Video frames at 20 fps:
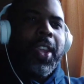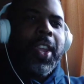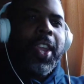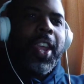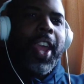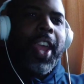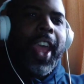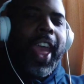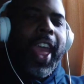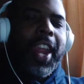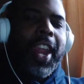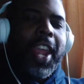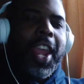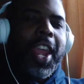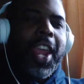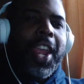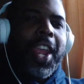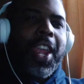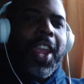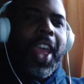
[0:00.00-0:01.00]
at
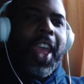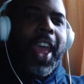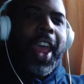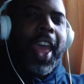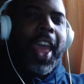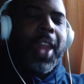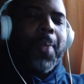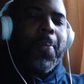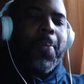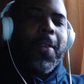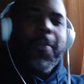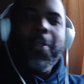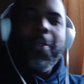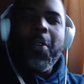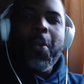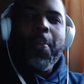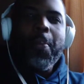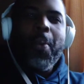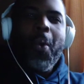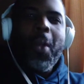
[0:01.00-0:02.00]
a pivotal
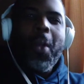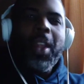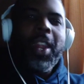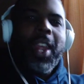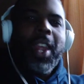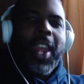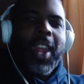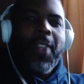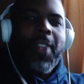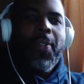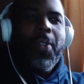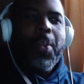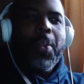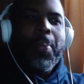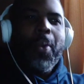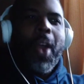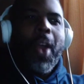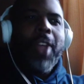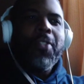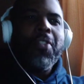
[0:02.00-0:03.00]
point in the
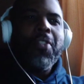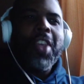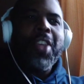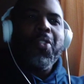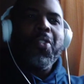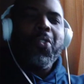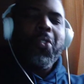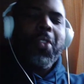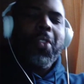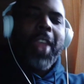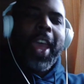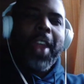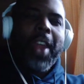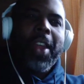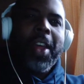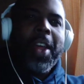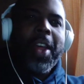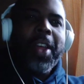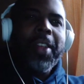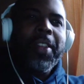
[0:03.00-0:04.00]
process
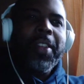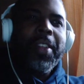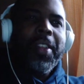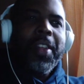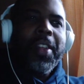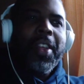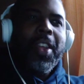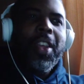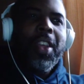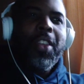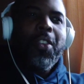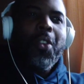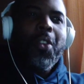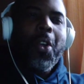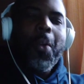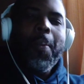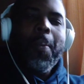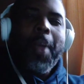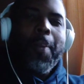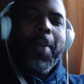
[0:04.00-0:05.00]
that
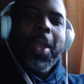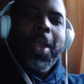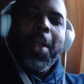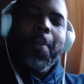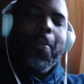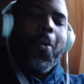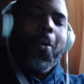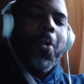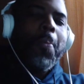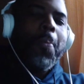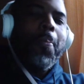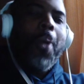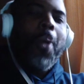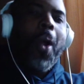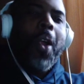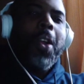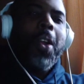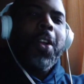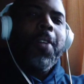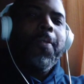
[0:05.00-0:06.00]
maybe an important part
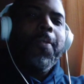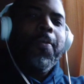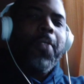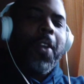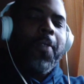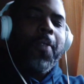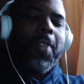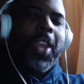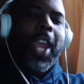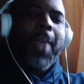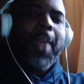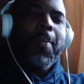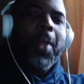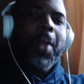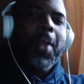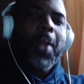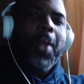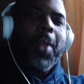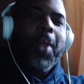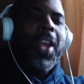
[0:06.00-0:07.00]
of the game that I'm
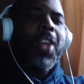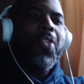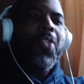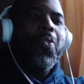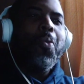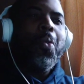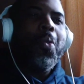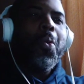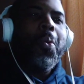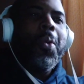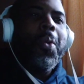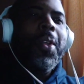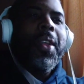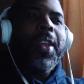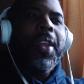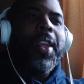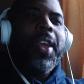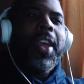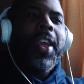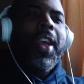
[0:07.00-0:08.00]
playing through.
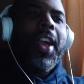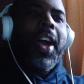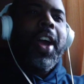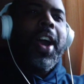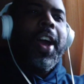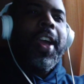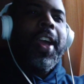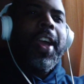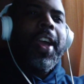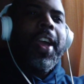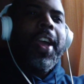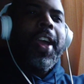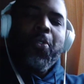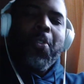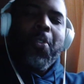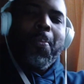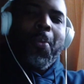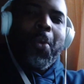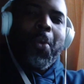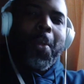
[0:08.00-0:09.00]
Able to
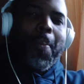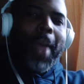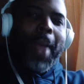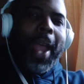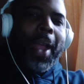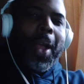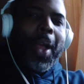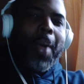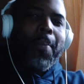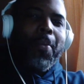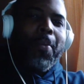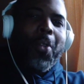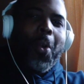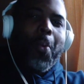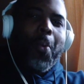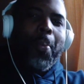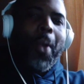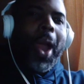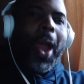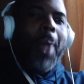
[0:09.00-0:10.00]
boot it back up, no
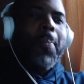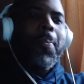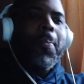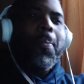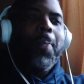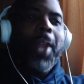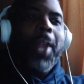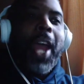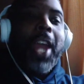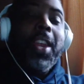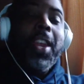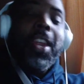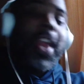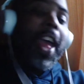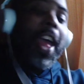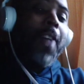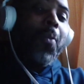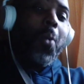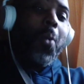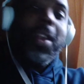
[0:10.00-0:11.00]
problem. But I did have
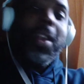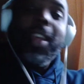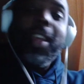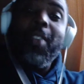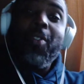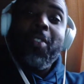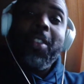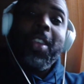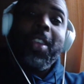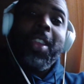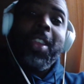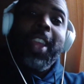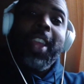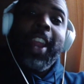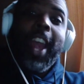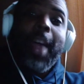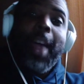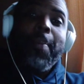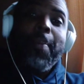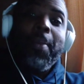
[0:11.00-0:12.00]
one incident that
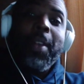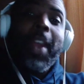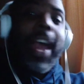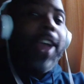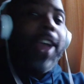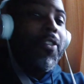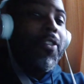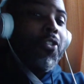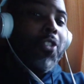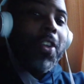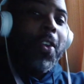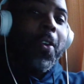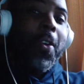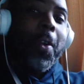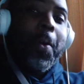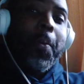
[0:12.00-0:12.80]
happened last year